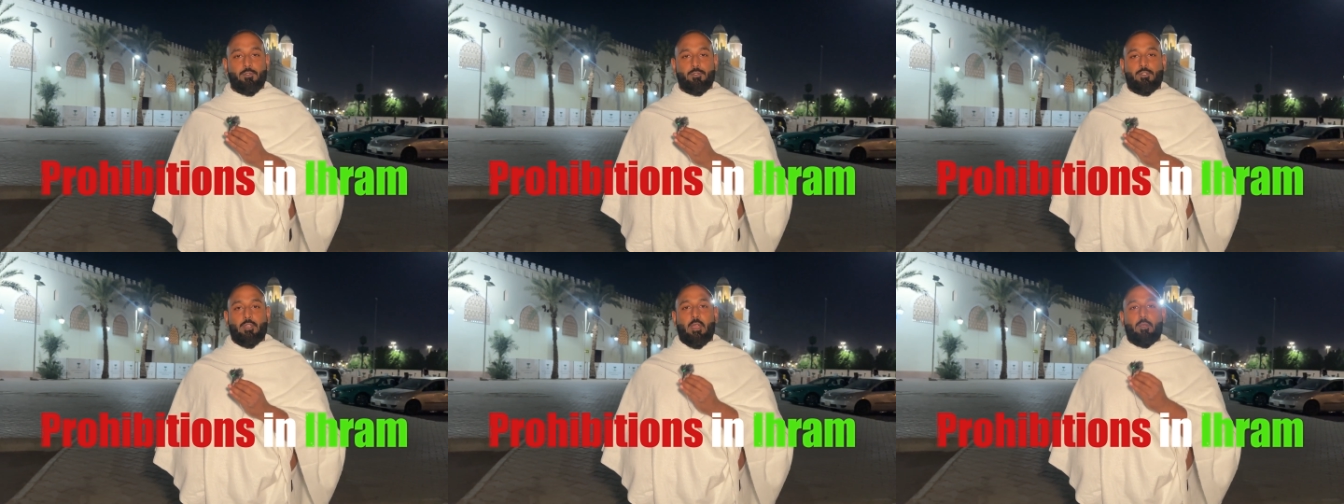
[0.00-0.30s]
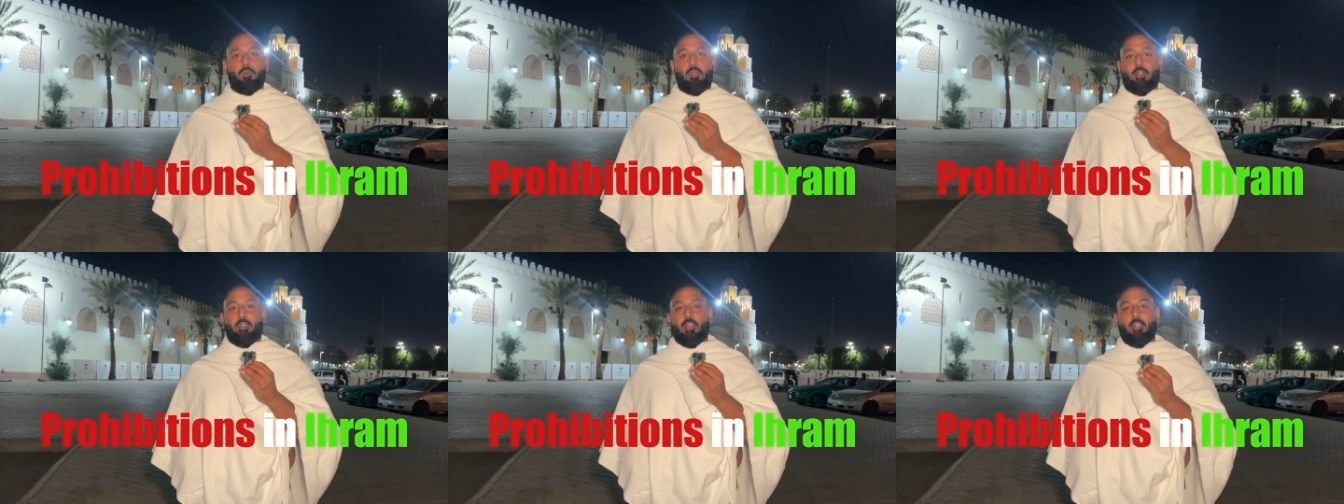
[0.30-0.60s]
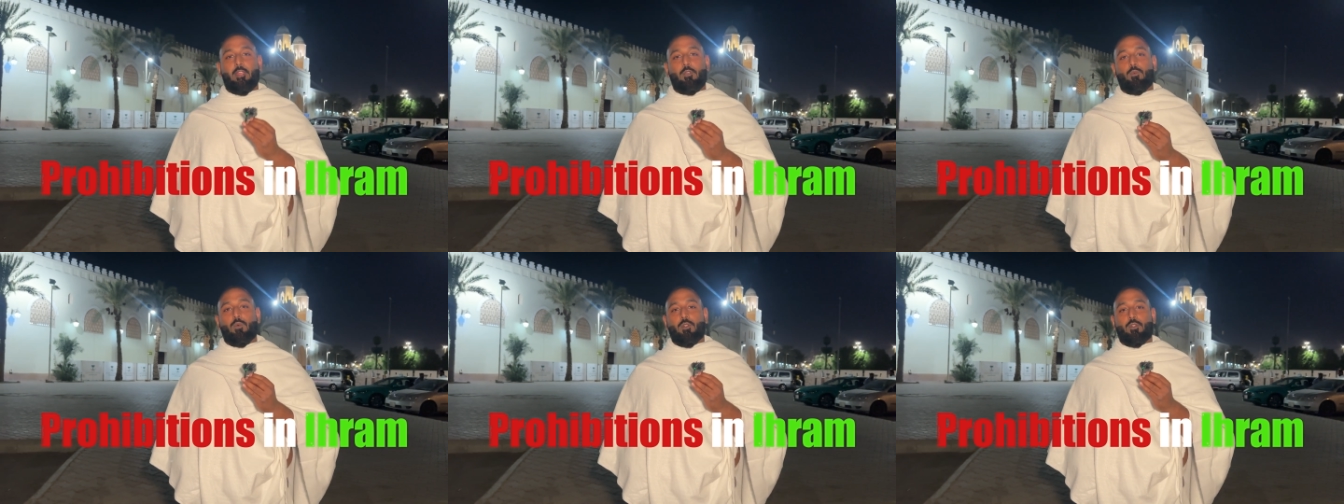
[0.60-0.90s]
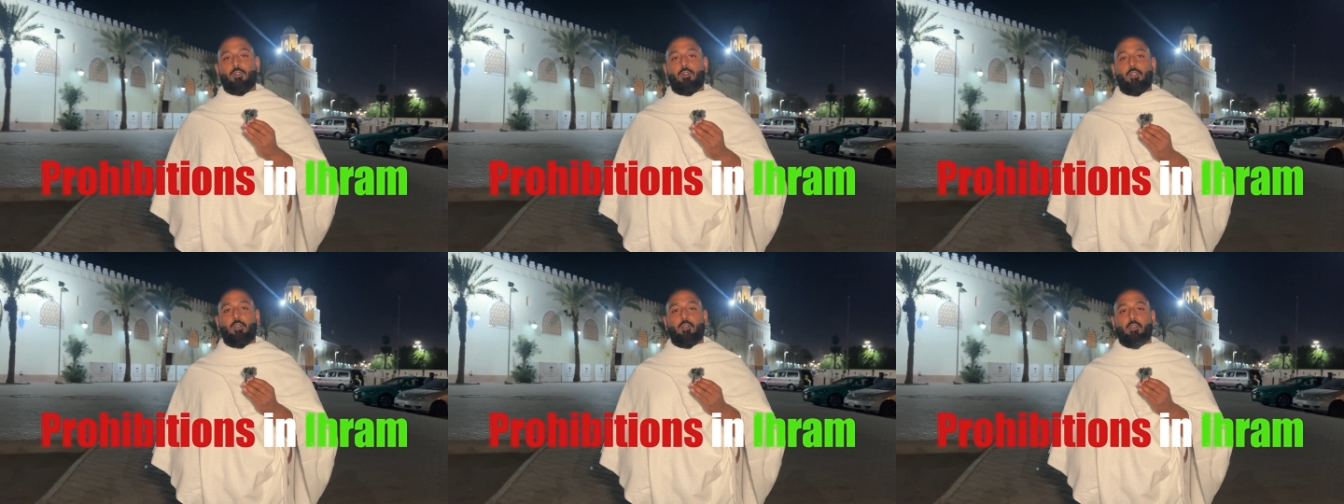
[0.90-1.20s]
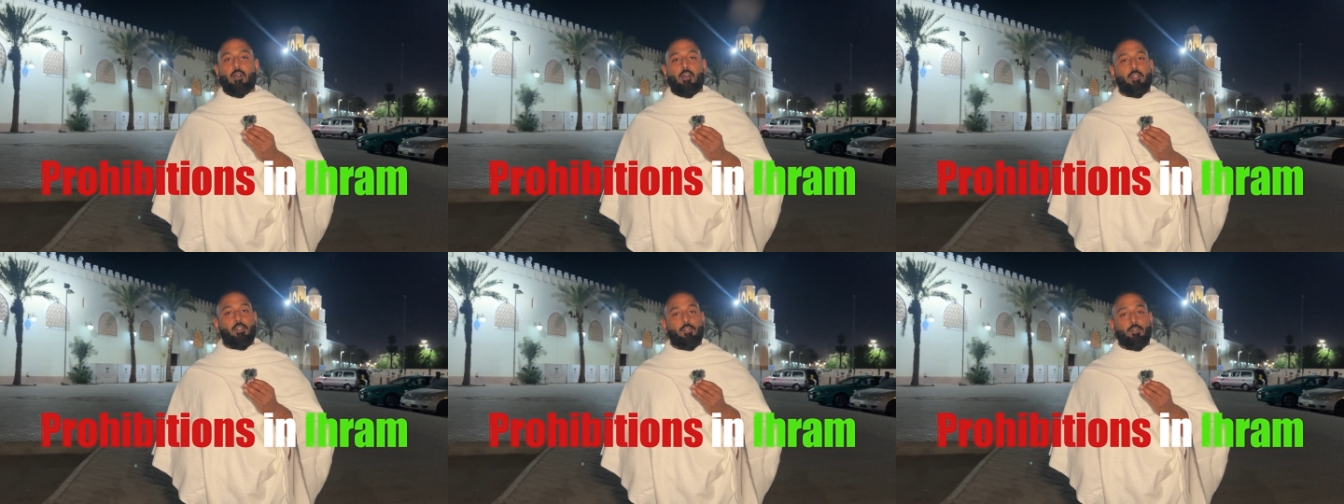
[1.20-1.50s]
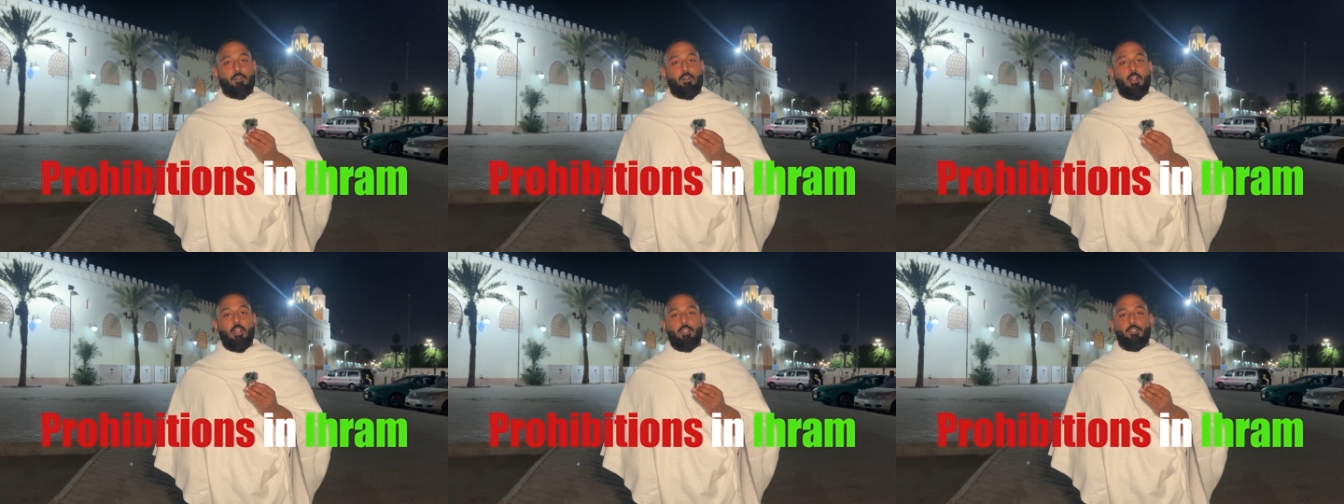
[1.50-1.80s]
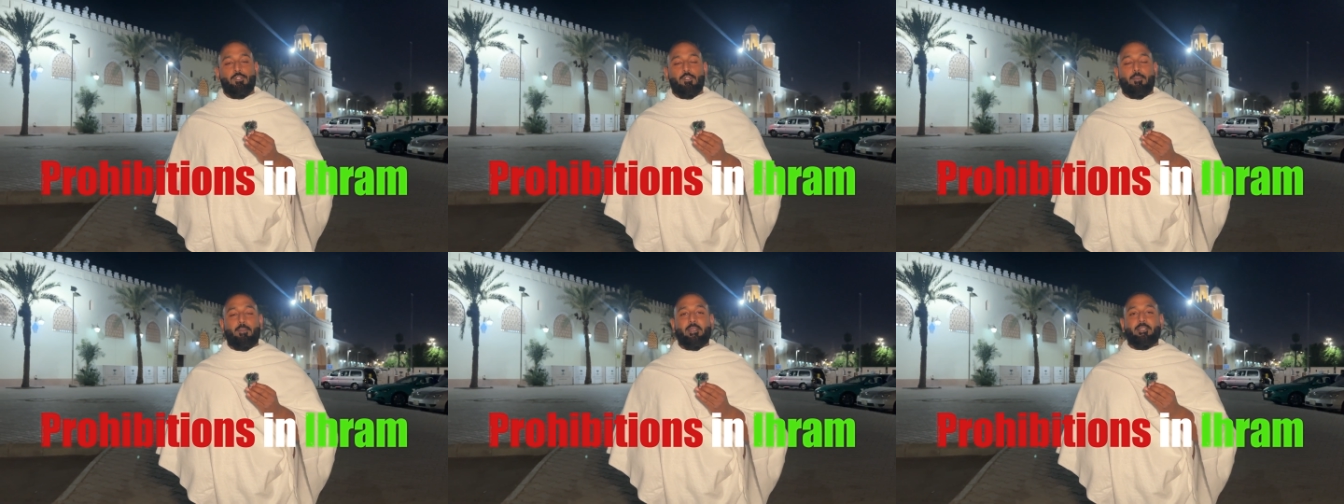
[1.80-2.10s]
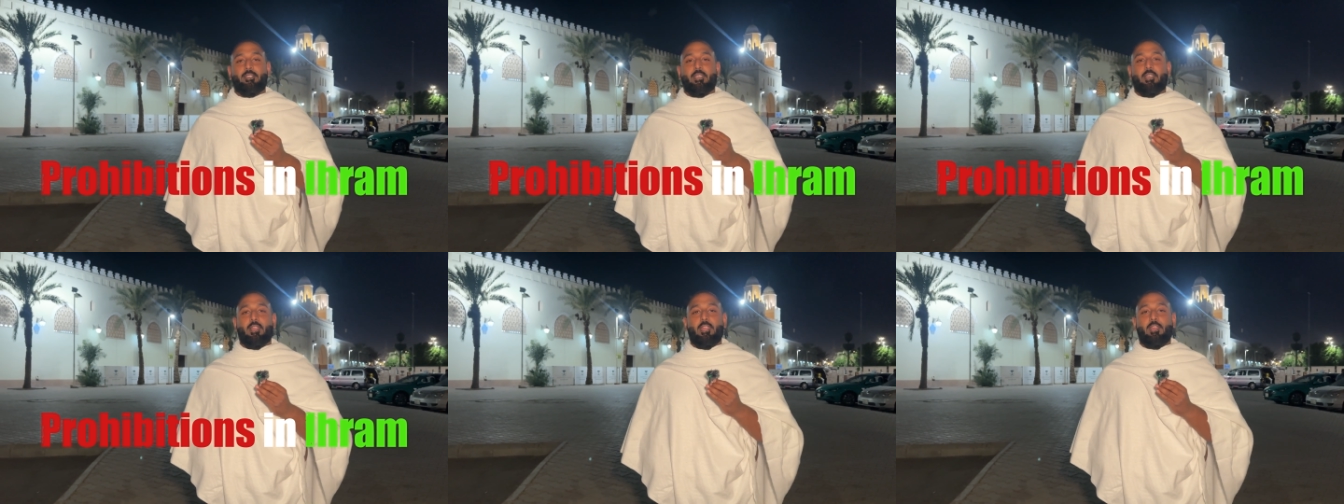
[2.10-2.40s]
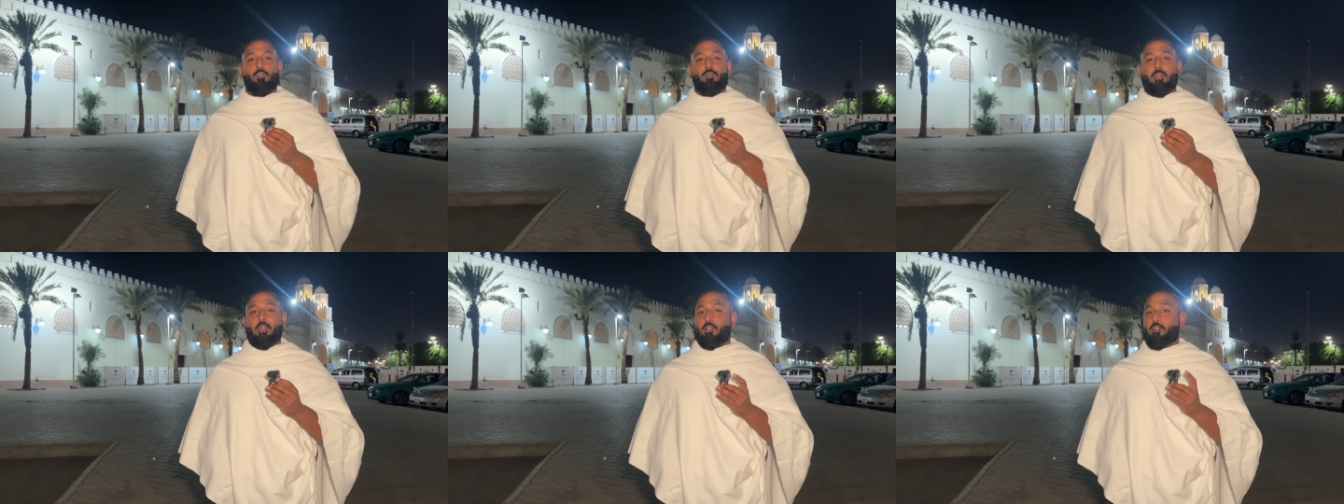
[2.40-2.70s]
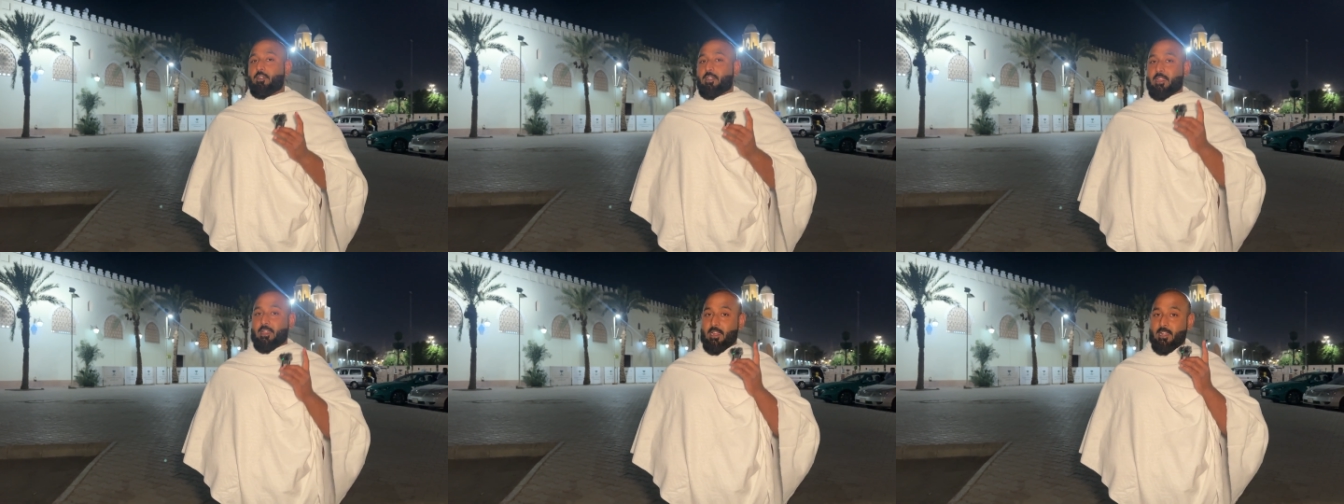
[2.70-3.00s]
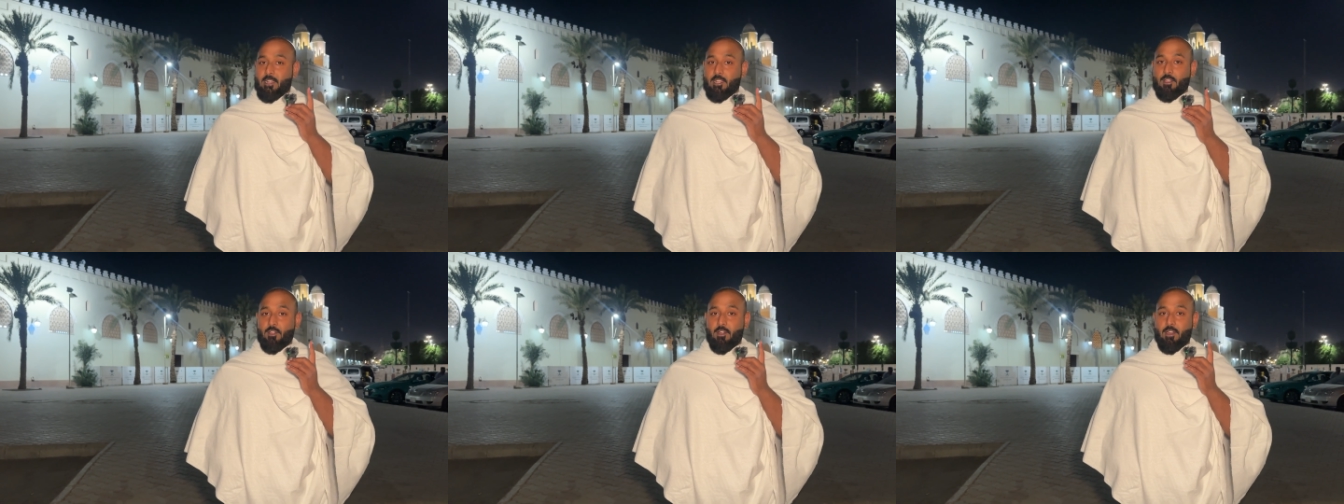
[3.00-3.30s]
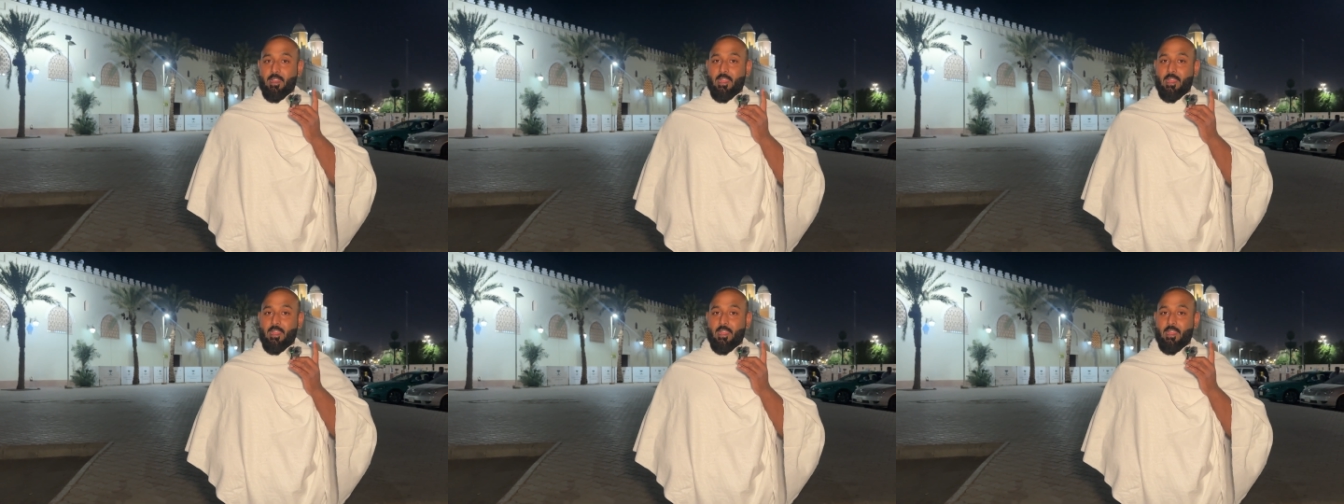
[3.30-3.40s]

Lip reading: So I will tell you what all you can't do. So basically, you cannot cut your